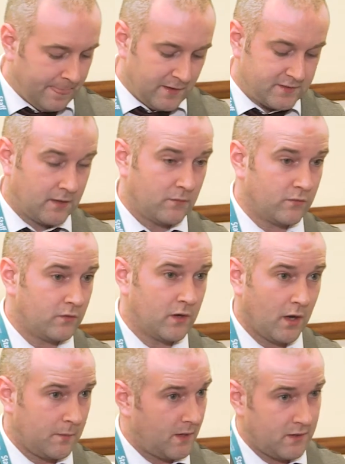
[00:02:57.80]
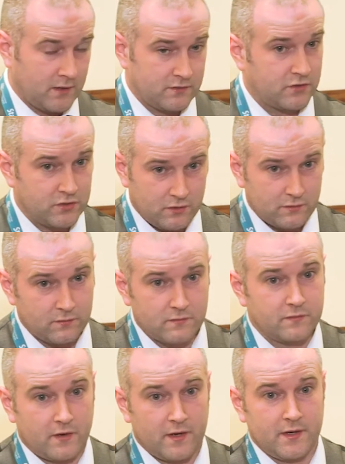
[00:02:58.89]
you take them through the nightmare that is the student
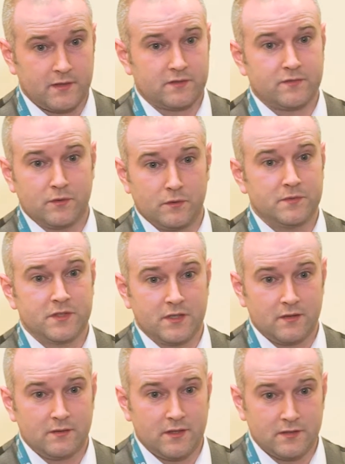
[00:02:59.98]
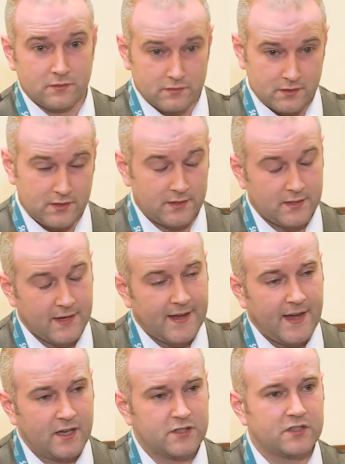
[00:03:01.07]
finance forms, you know, these sorts of things.
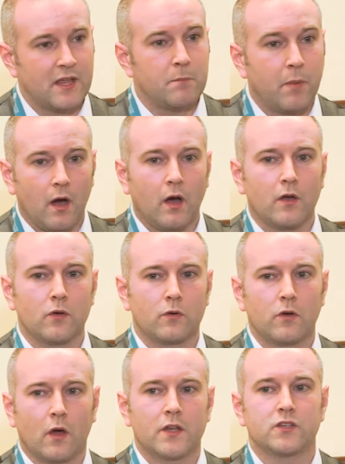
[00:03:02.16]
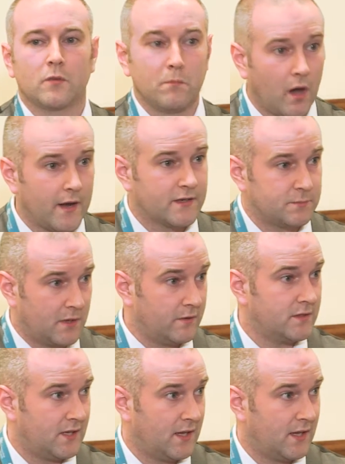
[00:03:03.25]
And just impart your knowledge on my experience